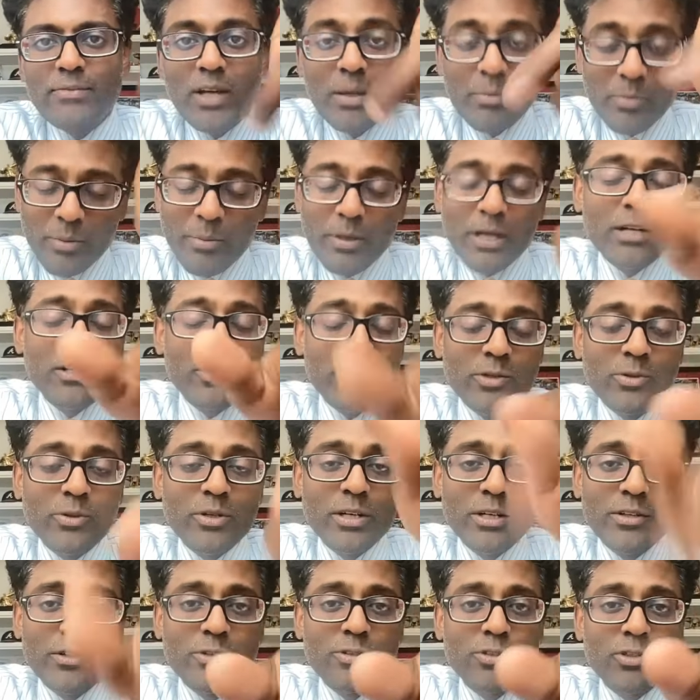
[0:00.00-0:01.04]
I'm about to do
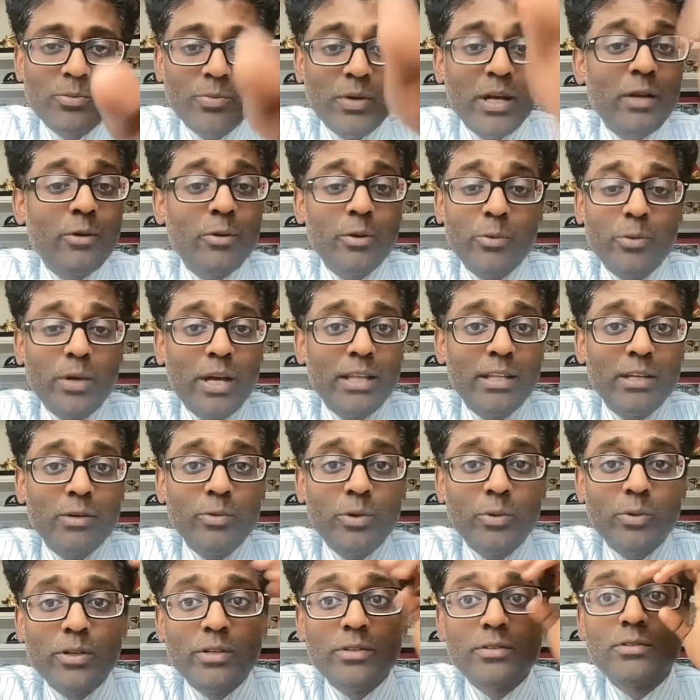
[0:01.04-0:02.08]
another YouTube. way, I think we
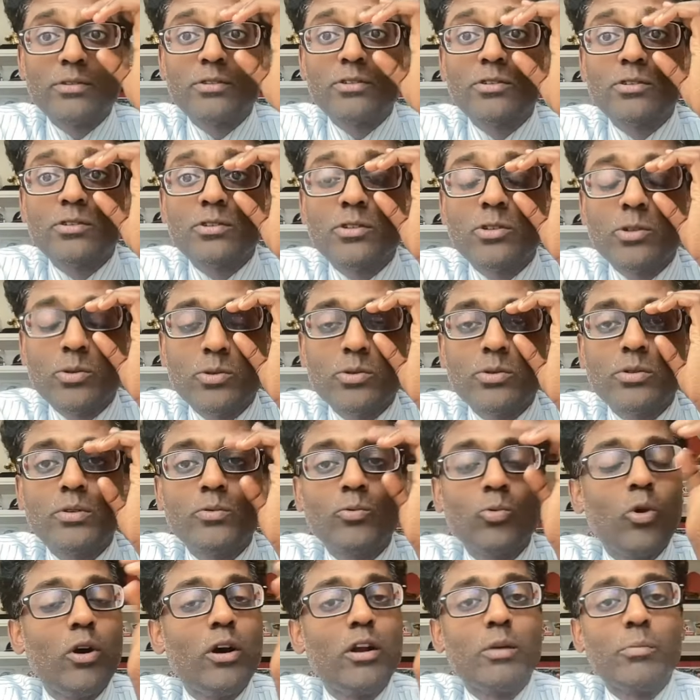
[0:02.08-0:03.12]
went two and
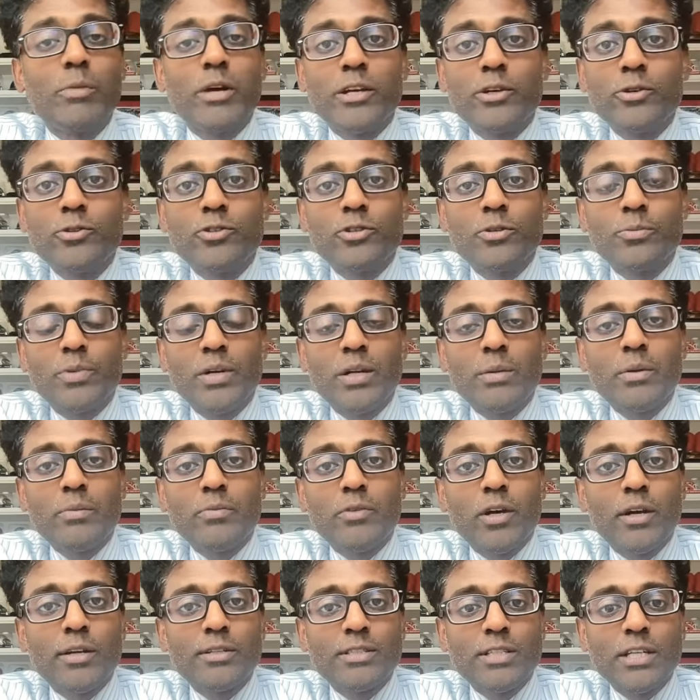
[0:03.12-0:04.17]
one on my YouTube premium
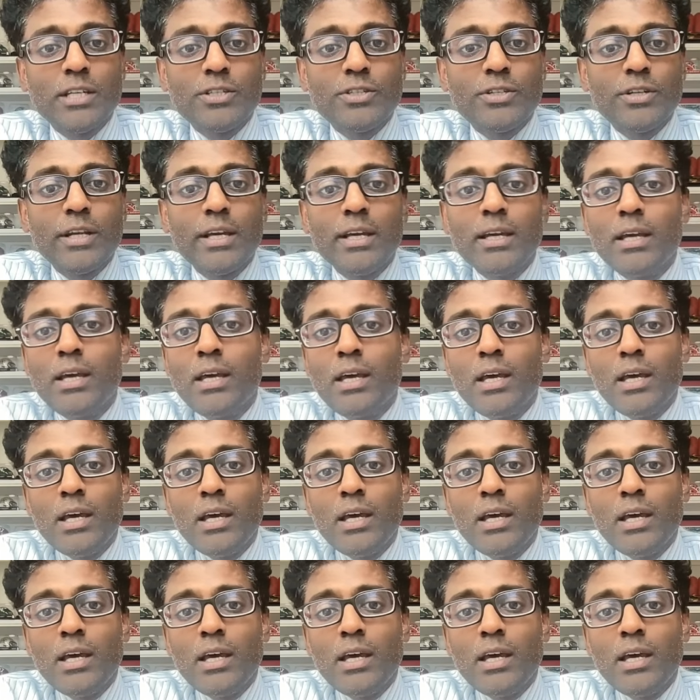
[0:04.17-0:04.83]
thoughts yesterday.